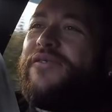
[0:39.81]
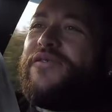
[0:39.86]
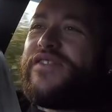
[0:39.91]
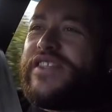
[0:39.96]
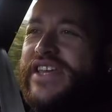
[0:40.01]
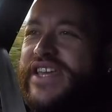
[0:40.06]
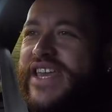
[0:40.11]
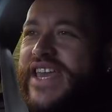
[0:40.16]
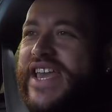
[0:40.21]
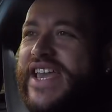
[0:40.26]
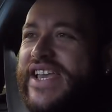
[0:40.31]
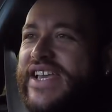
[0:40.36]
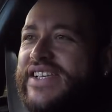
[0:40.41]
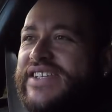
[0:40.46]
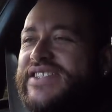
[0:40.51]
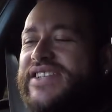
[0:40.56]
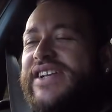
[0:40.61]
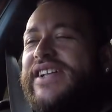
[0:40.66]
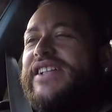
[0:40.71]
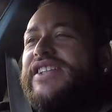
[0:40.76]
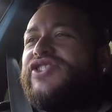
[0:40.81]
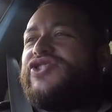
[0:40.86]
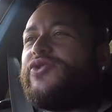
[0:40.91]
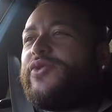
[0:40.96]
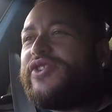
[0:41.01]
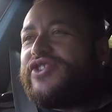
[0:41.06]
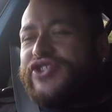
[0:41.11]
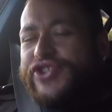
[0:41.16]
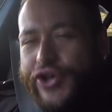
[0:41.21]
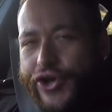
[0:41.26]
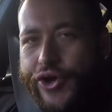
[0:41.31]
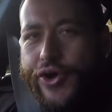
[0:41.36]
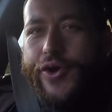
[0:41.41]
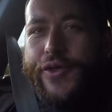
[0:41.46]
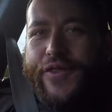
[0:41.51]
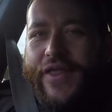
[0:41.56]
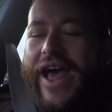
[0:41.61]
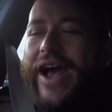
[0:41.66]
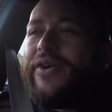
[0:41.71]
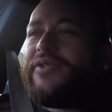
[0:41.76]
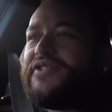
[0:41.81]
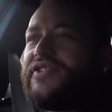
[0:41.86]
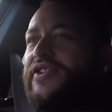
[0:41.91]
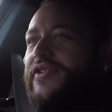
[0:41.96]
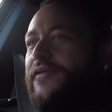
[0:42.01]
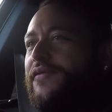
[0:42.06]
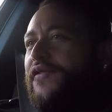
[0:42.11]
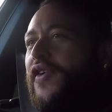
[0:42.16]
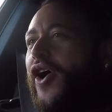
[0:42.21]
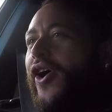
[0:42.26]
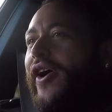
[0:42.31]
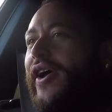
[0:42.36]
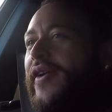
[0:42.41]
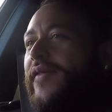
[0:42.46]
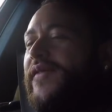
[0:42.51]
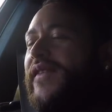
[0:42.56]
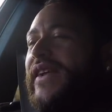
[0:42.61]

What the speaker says: the keys to a 2005